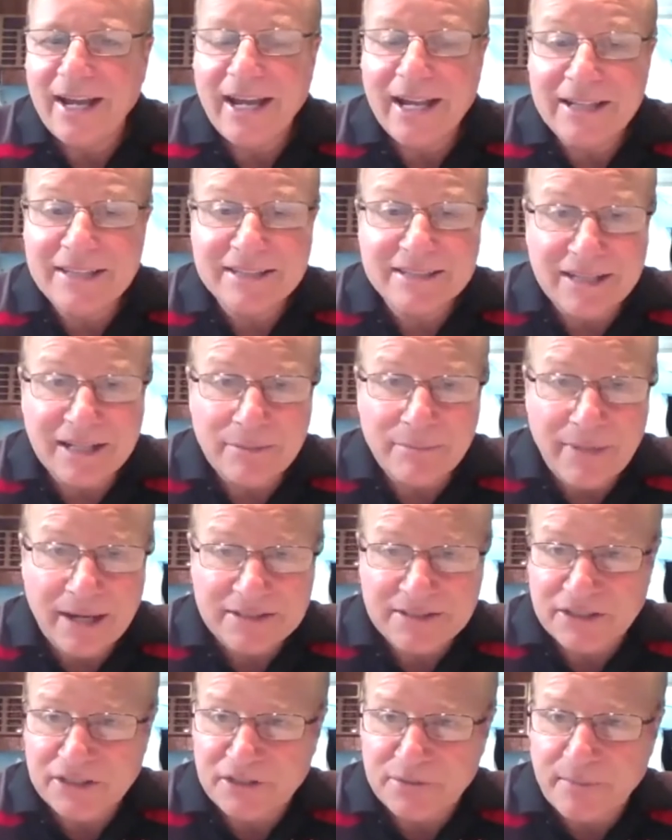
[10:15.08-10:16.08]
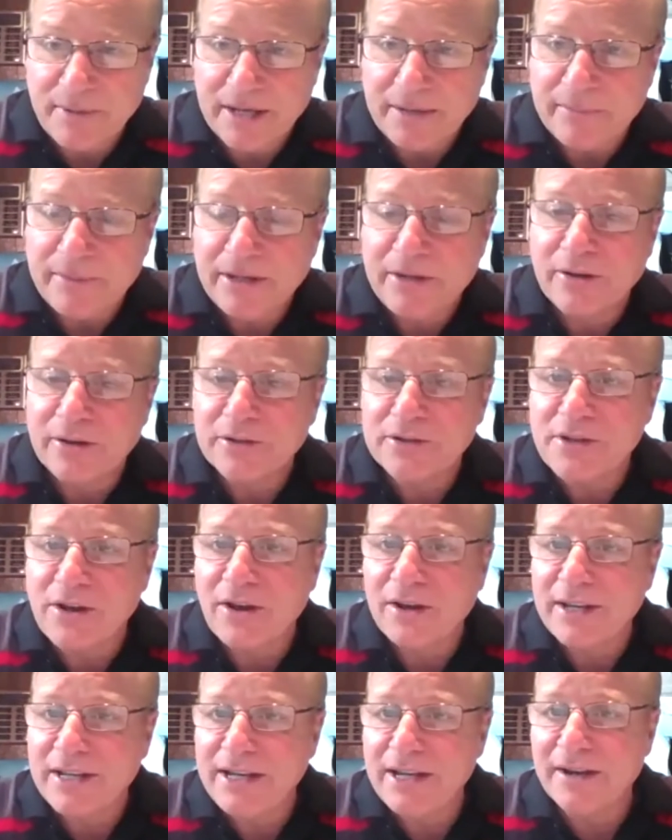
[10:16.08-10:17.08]
instant message me, because
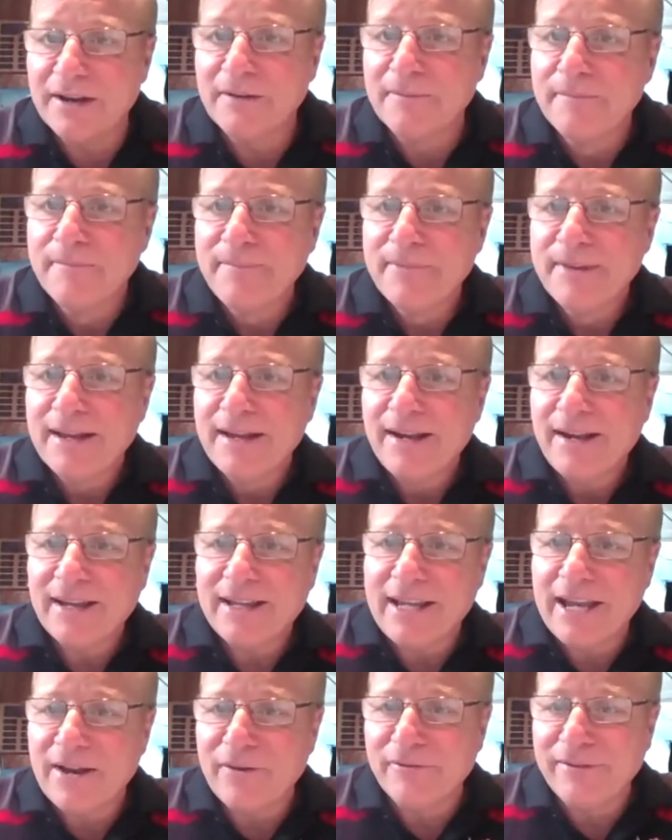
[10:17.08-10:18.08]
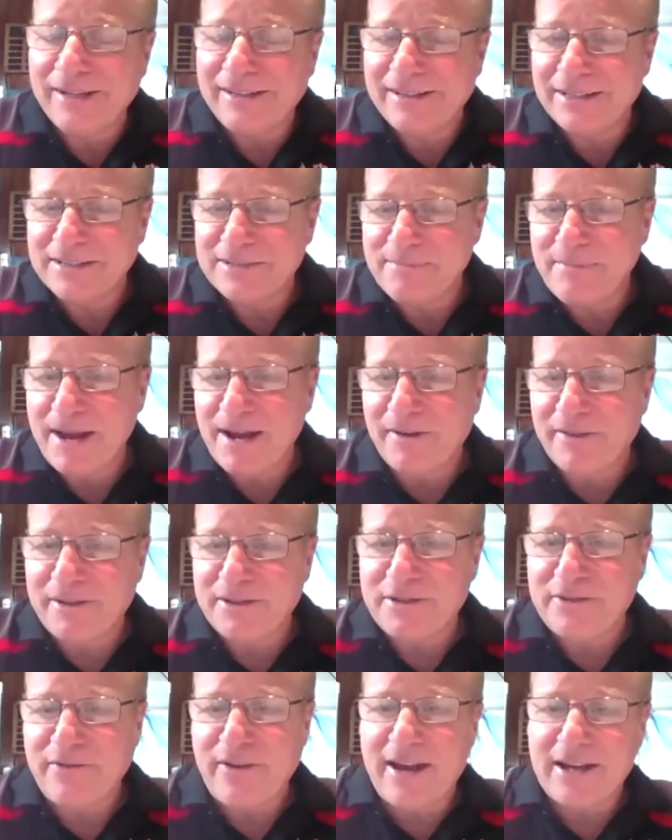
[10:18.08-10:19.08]
on here, I can't read this mail
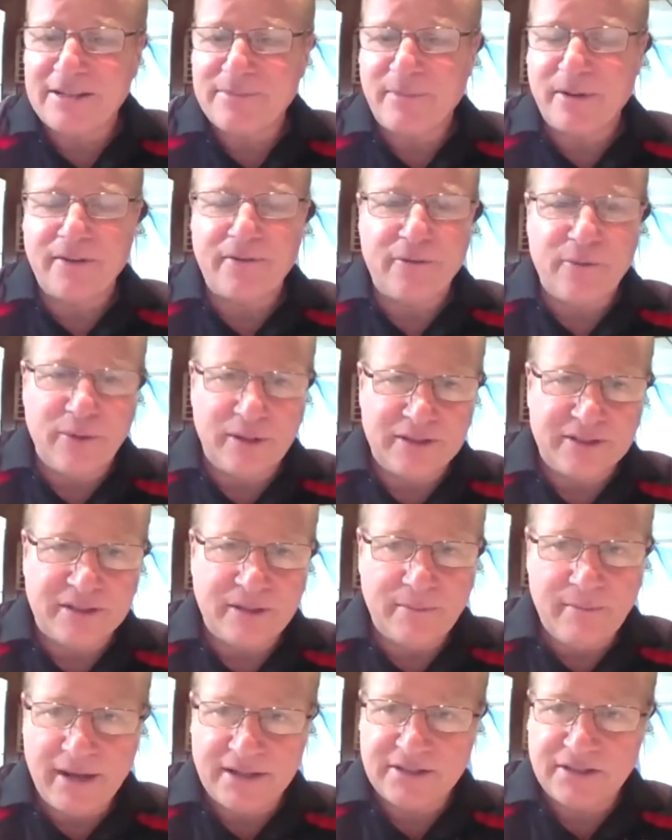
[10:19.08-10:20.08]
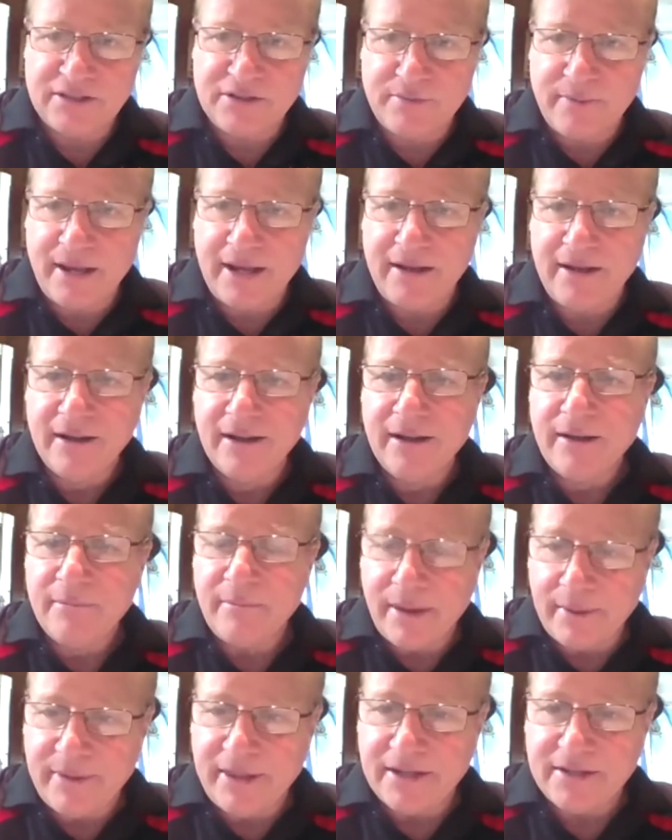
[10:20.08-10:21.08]
this fast, but if you instant message me,
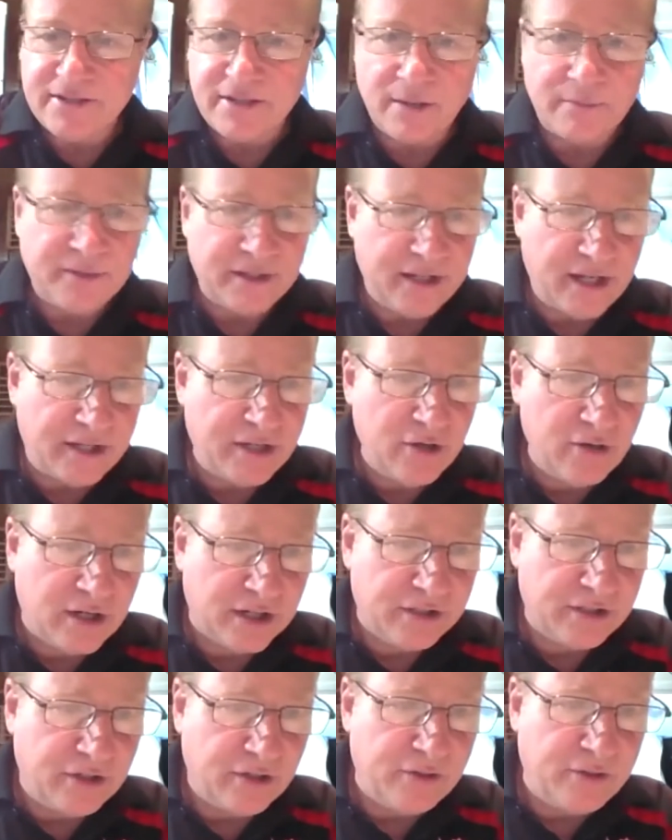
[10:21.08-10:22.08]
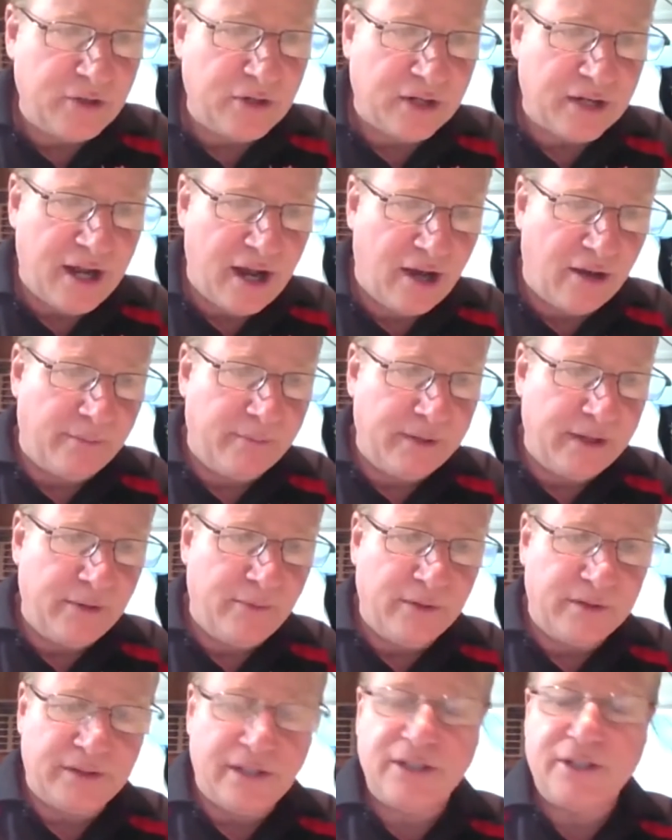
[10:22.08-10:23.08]
maybe there's something that you can do. You can help me
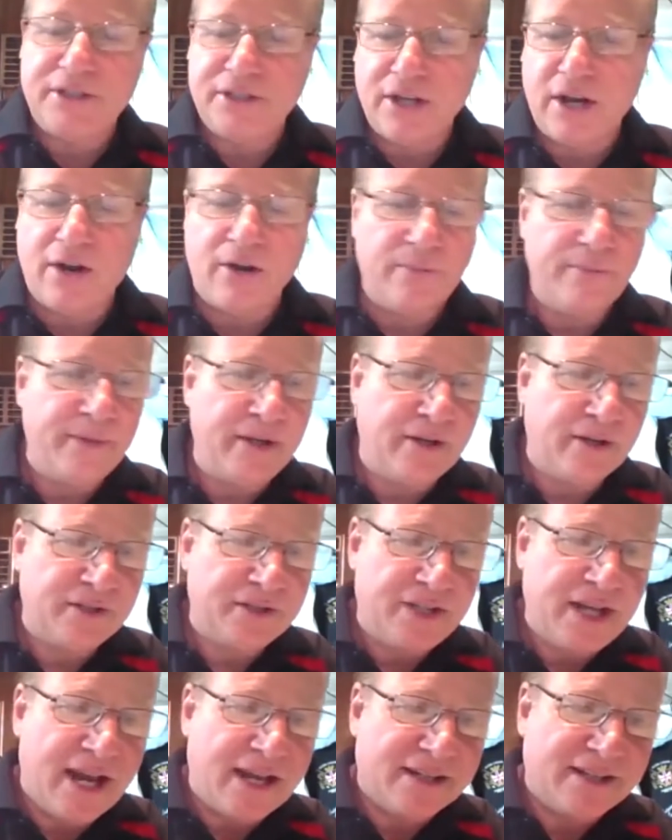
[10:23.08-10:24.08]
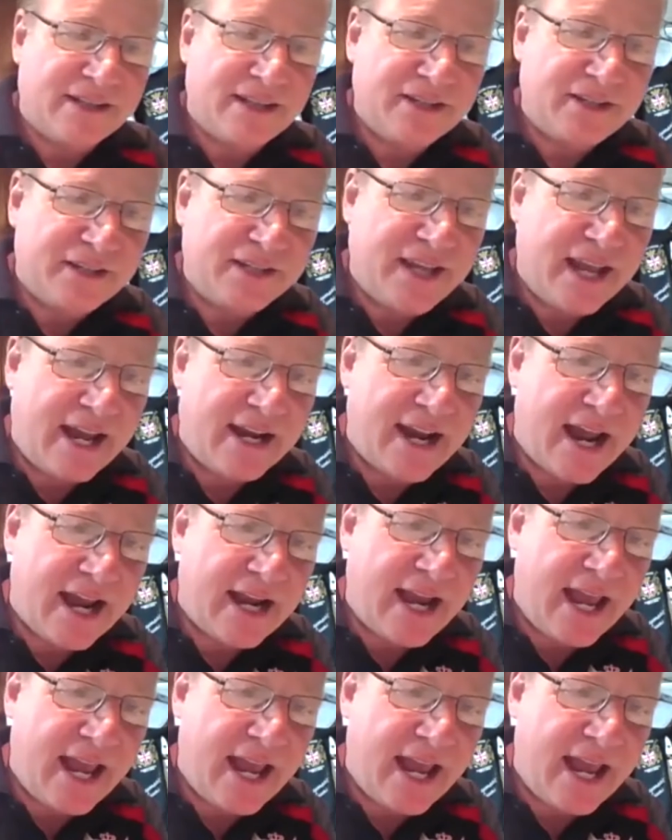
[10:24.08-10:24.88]
with this show, because yes, this is getting out